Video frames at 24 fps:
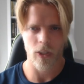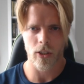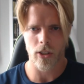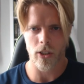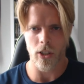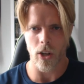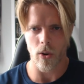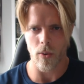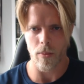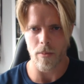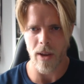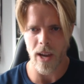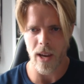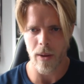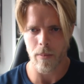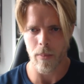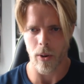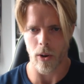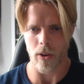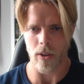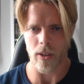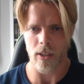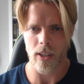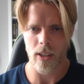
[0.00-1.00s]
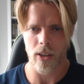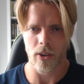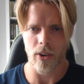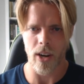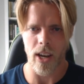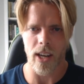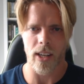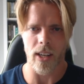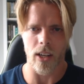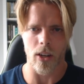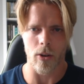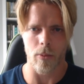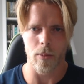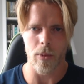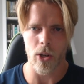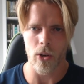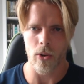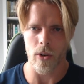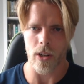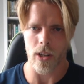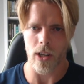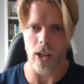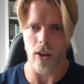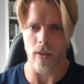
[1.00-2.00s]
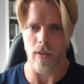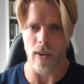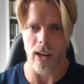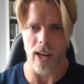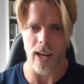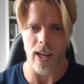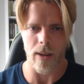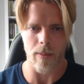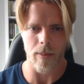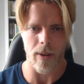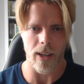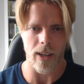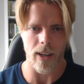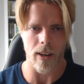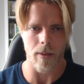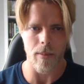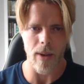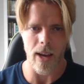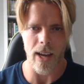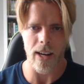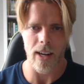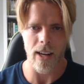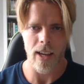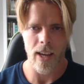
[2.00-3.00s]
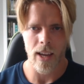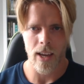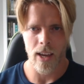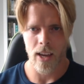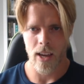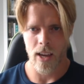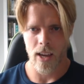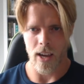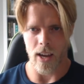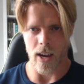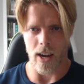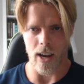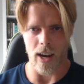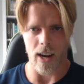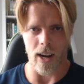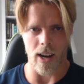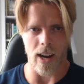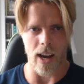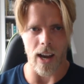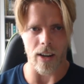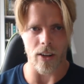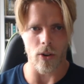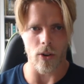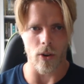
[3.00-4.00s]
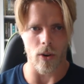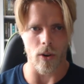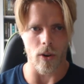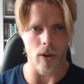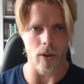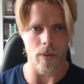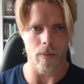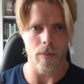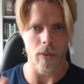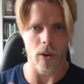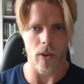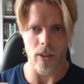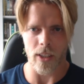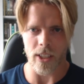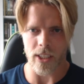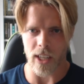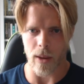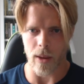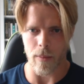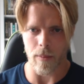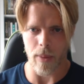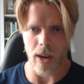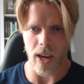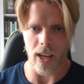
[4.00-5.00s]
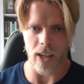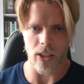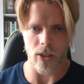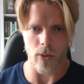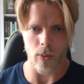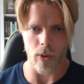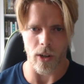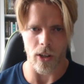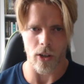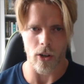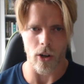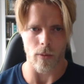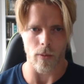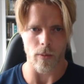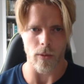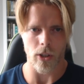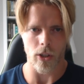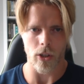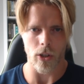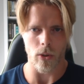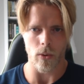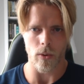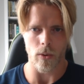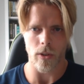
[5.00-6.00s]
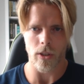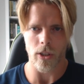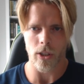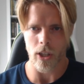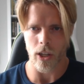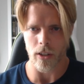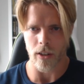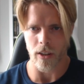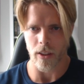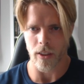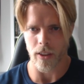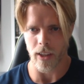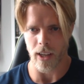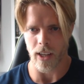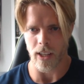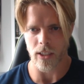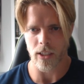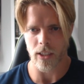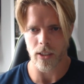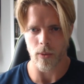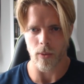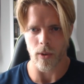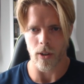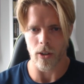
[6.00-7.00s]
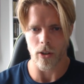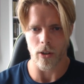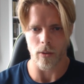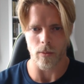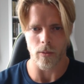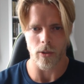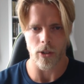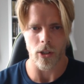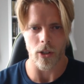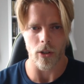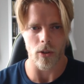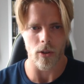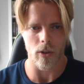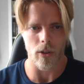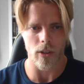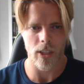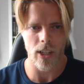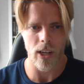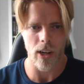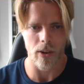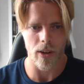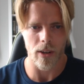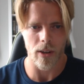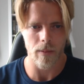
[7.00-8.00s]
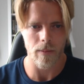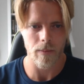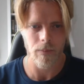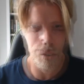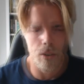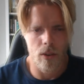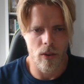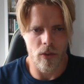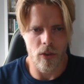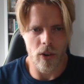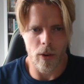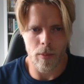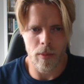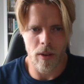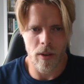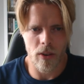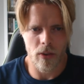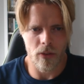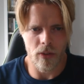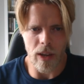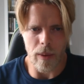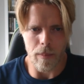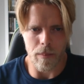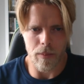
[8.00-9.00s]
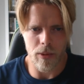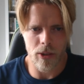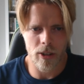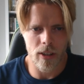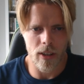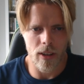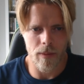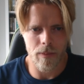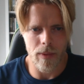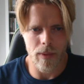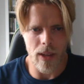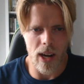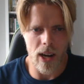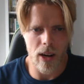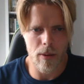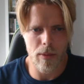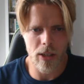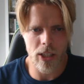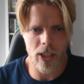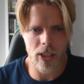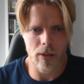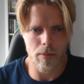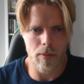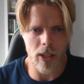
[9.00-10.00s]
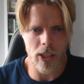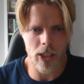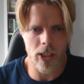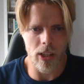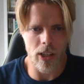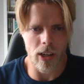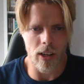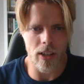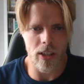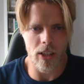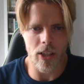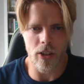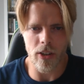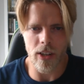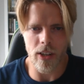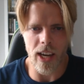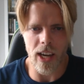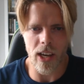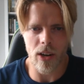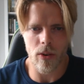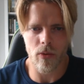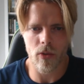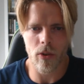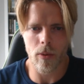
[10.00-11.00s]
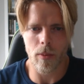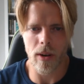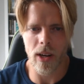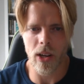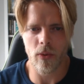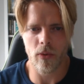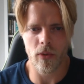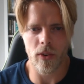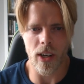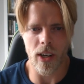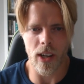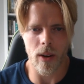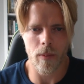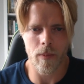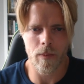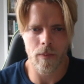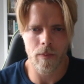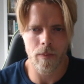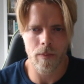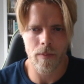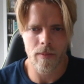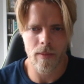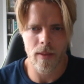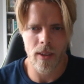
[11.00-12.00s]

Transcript: So, main point, create a community of like-minded men, and you're on the same page when it comes to certain things when it comes to your children. From Phipps, how much muscle did you gain from lifting?